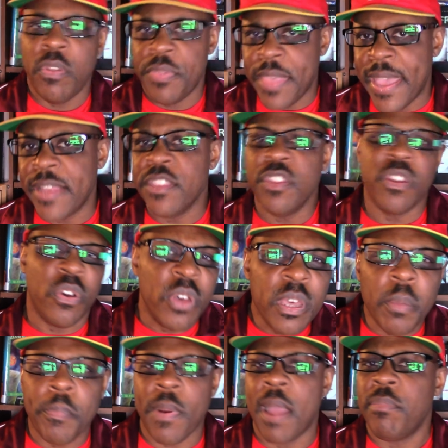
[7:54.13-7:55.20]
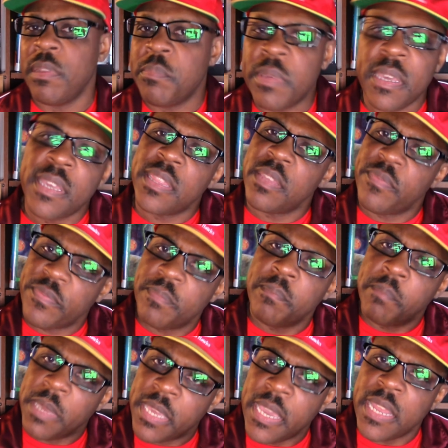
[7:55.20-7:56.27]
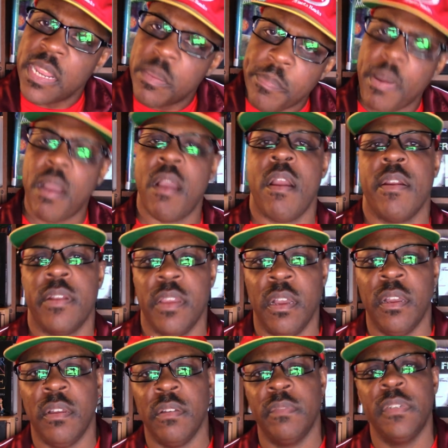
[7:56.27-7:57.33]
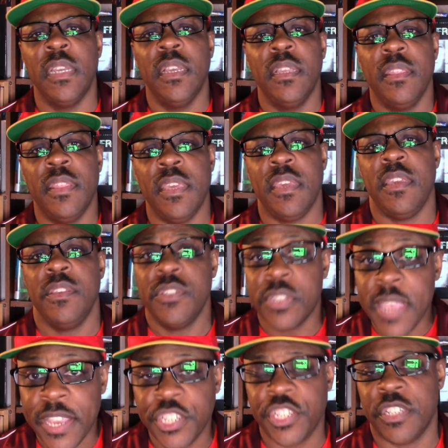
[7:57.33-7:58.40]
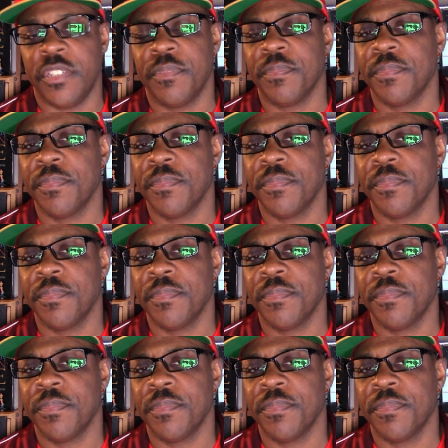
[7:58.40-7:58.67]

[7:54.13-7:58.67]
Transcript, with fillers: that, you know, it'll probably be at the beginning part of the session,